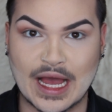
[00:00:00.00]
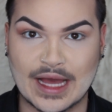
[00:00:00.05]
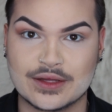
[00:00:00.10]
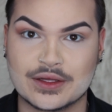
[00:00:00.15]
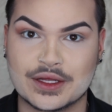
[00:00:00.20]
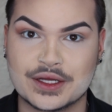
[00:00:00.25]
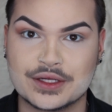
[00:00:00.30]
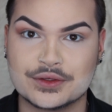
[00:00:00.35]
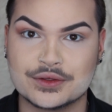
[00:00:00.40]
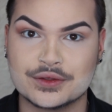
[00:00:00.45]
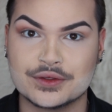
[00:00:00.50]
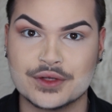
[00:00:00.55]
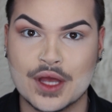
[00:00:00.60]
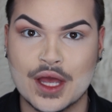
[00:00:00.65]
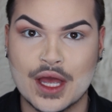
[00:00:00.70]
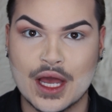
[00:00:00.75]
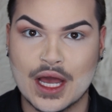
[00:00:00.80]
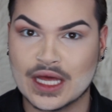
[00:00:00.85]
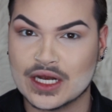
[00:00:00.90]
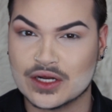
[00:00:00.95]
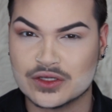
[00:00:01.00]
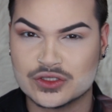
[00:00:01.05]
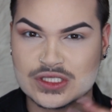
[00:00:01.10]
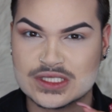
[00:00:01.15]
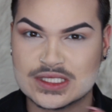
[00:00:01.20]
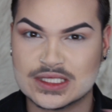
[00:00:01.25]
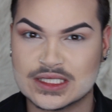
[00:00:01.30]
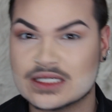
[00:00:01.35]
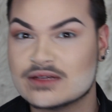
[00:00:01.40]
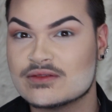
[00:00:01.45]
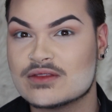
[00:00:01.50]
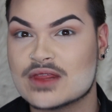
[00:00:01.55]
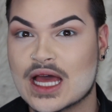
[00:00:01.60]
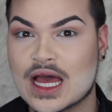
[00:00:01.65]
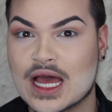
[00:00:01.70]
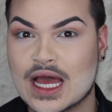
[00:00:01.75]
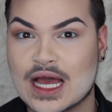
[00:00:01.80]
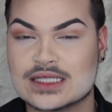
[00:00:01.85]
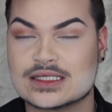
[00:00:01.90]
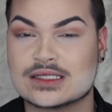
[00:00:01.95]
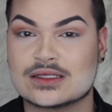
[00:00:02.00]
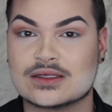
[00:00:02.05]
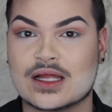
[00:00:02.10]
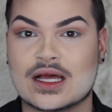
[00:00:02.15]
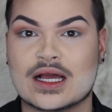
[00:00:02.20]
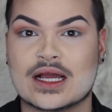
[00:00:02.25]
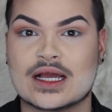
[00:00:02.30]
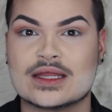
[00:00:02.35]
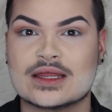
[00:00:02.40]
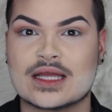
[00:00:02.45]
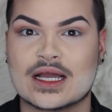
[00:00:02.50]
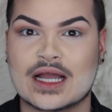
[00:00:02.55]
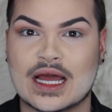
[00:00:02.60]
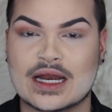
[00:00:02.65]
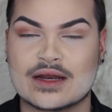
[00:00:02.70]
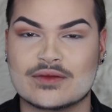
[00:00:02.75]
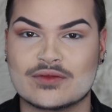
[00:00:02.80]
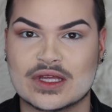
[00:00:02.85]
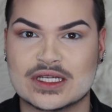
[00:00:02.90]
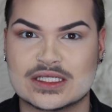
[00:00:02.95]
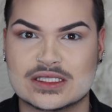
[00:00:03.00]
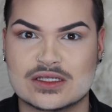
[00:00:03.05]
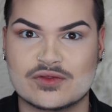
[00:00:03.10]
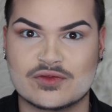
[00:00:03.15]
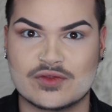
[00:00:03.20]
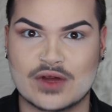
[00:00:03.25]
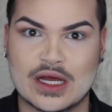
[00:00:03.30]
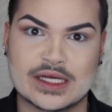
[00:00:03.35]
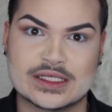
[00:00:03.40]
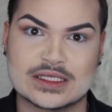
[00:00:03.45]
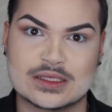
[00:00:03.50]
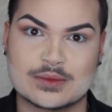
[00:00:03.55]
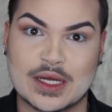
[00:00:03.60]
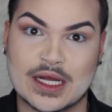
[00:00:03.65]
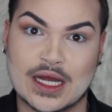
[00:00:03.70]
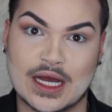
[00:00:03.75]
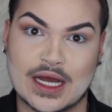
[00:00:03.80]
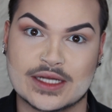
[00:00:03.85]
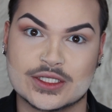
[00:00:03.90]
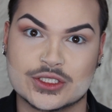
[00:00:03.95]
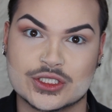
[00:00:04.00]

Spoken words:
eyeliner, and I'll just leave that as a line that kind of like defines my eye